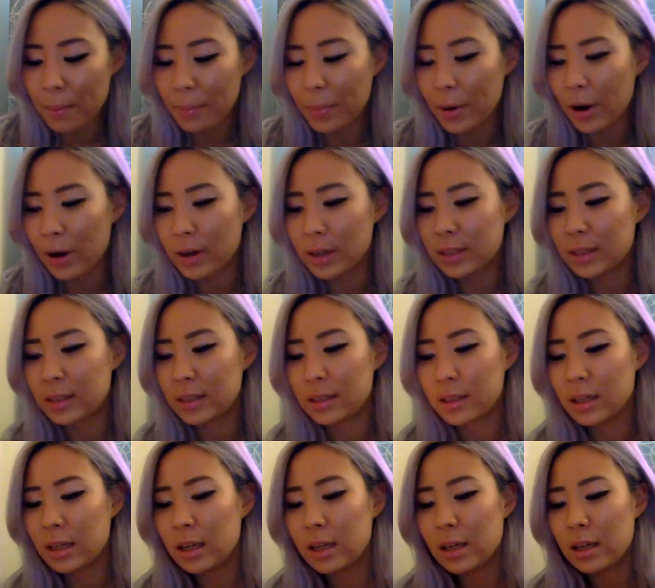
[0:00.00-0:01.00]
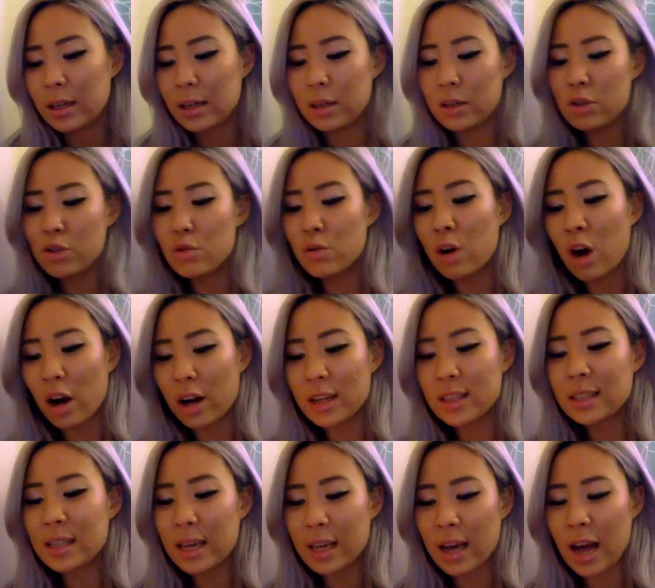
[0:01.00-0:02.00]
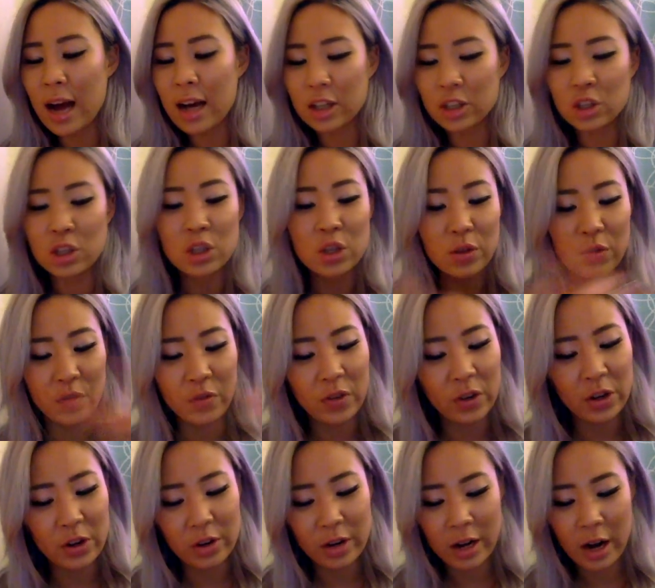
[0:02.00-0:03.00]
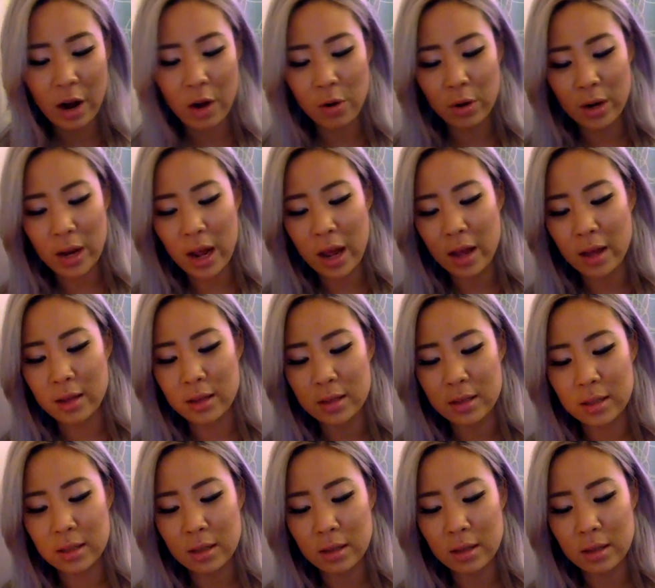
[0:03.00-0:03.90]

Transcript: But you gotta take action to figure it out, and